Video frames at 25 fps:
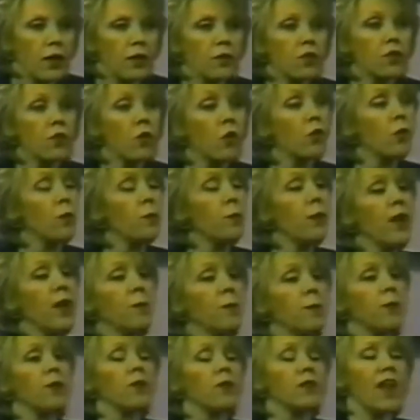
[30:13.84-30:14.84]
And so the
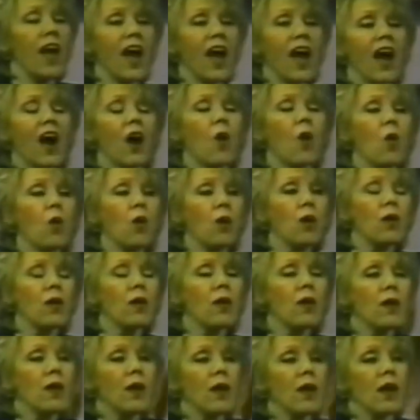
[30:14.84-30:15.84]
people now
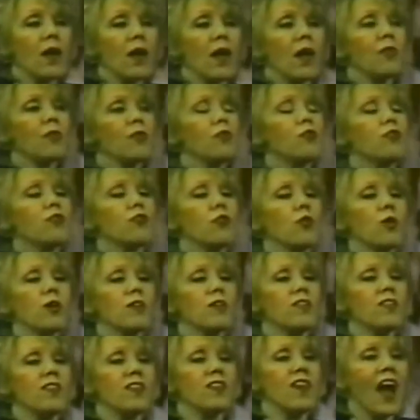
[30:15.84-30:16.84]
and the
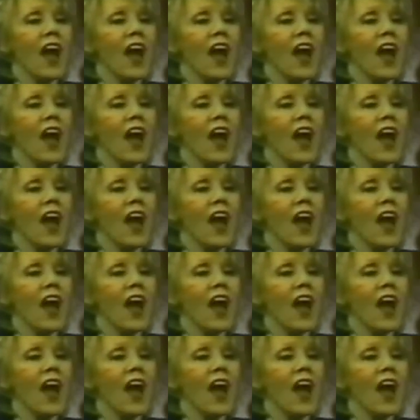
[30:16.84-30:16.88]
Druids